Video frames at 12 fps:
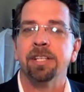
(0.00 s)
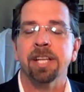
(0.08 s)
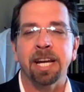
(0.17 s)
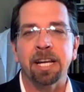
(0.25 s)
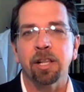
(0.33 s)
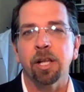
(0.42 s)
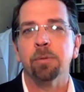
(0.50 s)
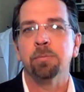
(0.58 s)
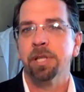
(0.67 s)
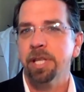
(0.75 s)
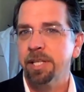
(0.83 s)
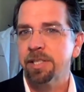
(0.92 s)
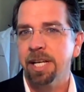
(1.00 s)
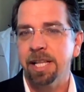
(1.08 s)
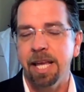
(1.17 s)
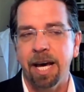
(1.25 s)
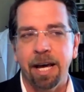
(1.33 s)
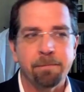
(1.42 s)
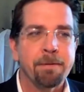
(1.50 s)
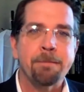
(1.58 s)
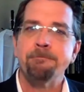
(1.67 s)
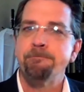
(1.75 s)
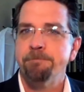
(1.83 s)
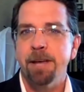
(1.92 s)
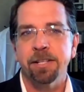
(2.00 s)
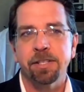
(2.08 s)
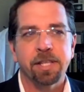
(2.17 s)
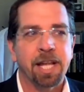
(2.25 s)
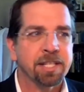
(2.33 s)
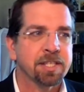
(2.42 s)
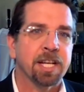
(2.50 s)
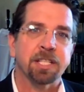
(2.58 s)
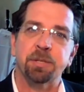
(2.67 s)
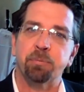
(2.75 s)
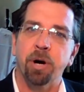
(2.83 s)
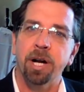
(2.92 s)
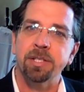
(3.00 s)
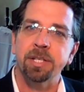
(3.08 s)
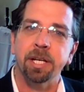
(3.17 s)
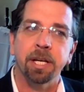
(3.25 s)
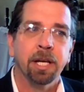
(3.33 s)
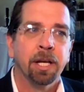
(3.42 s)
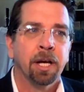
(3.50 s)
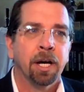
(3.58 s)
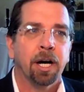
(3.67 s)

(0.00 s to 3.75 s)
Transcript: nightclubs and things like that. That's not surprising.